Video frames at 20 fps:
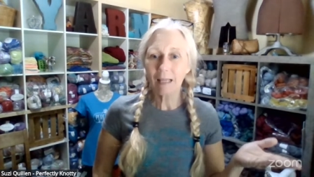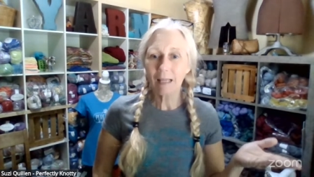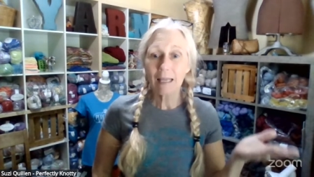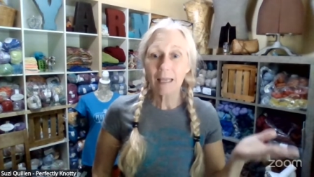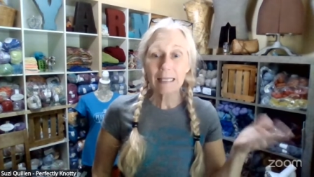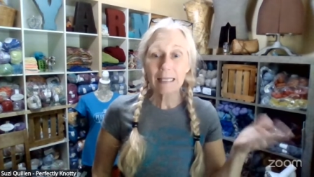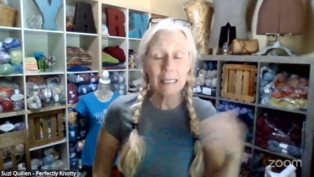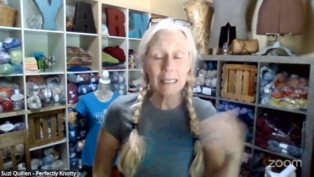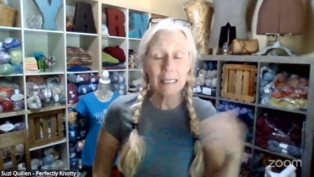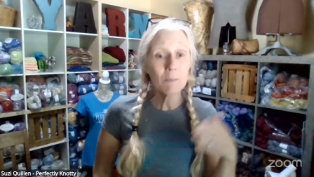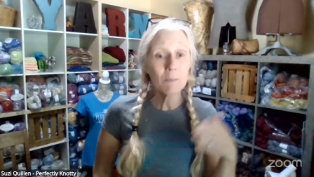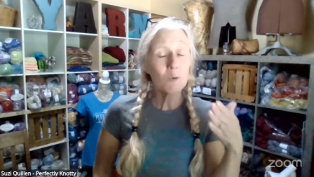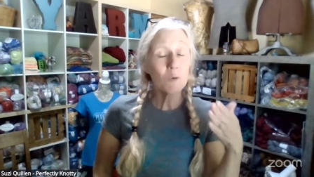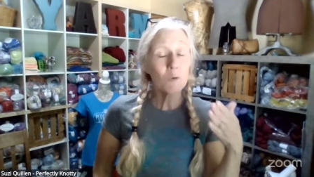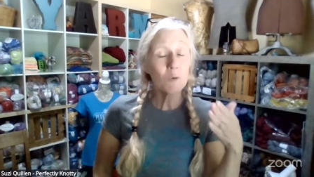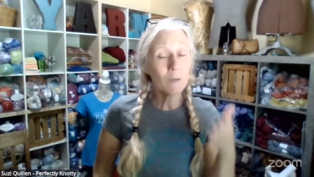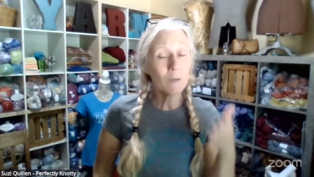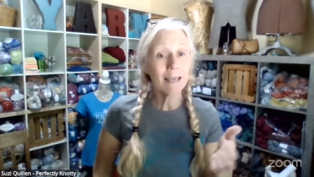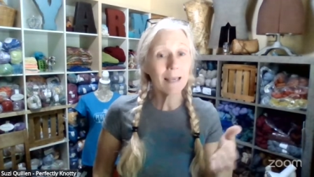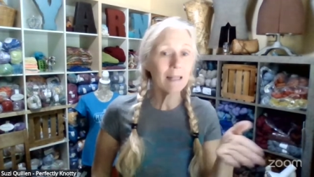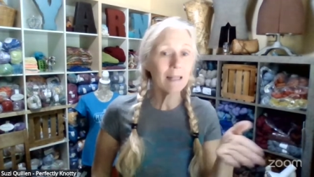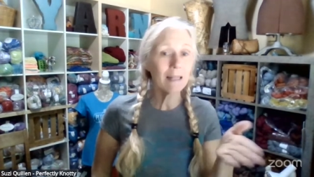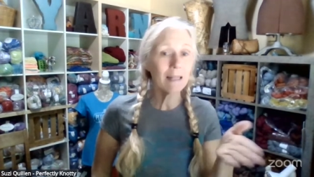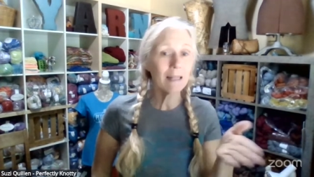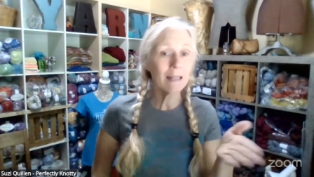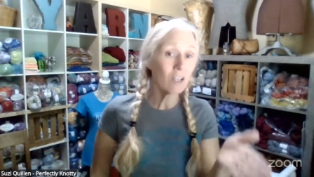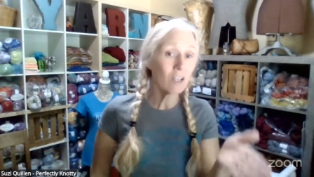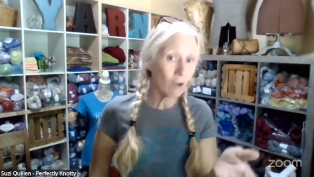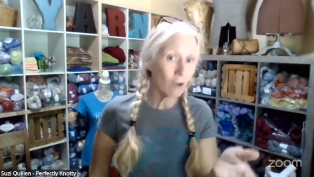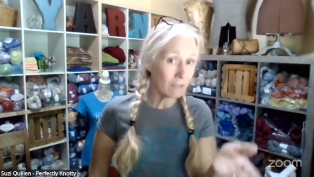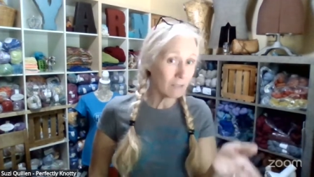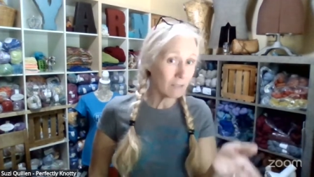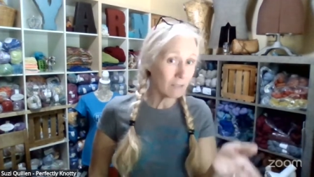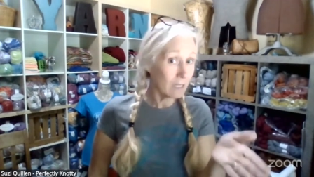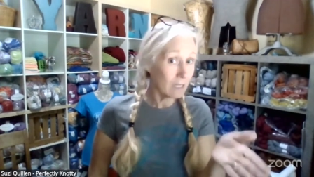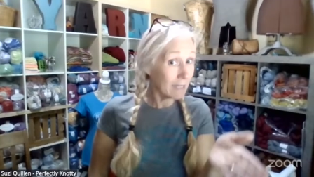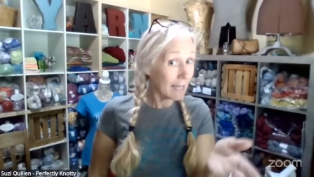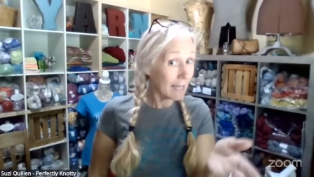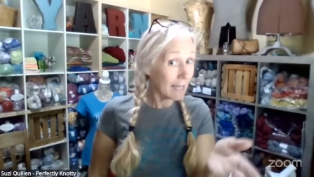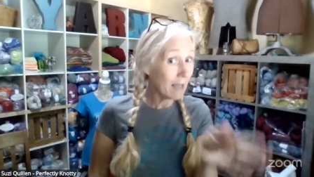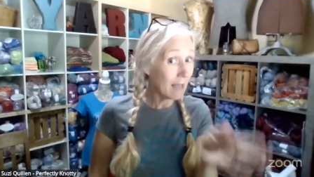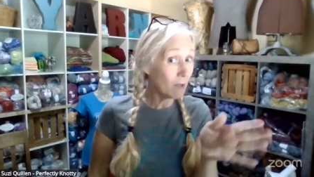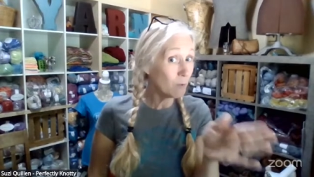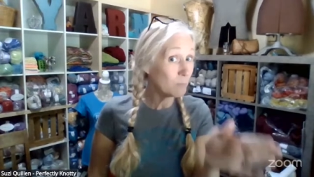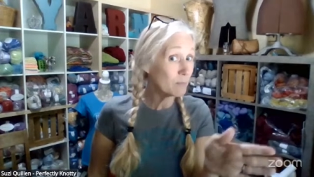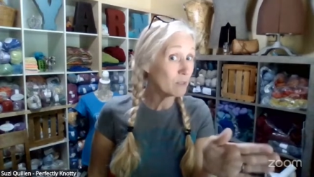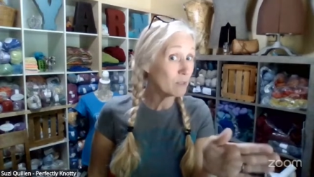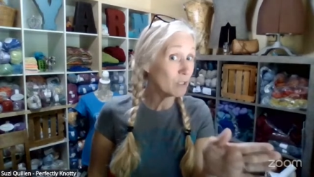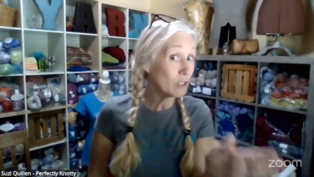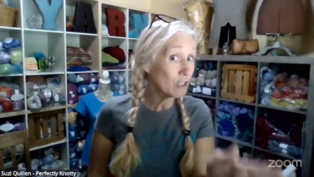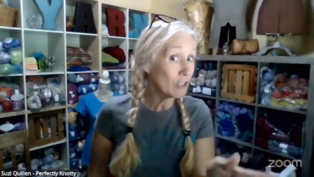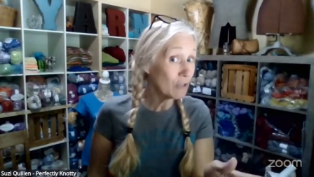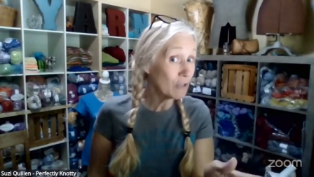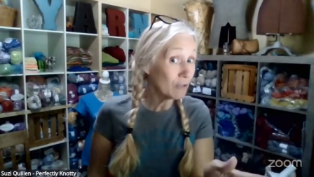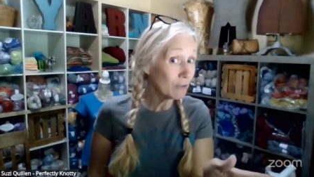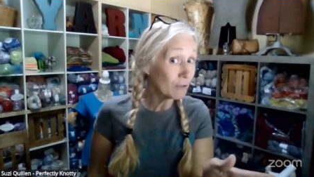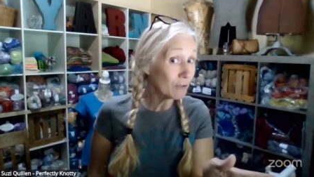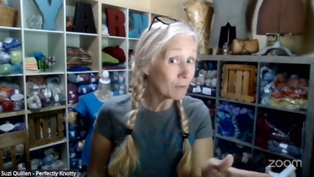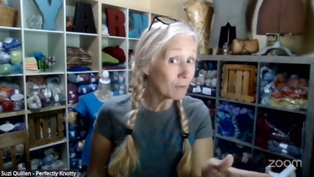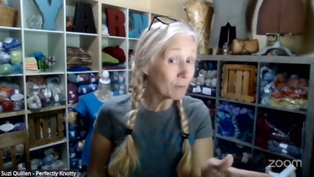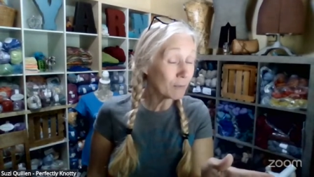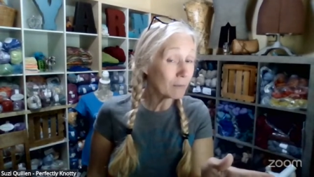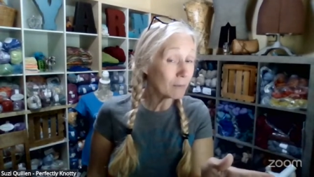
keep creating the content that helps you.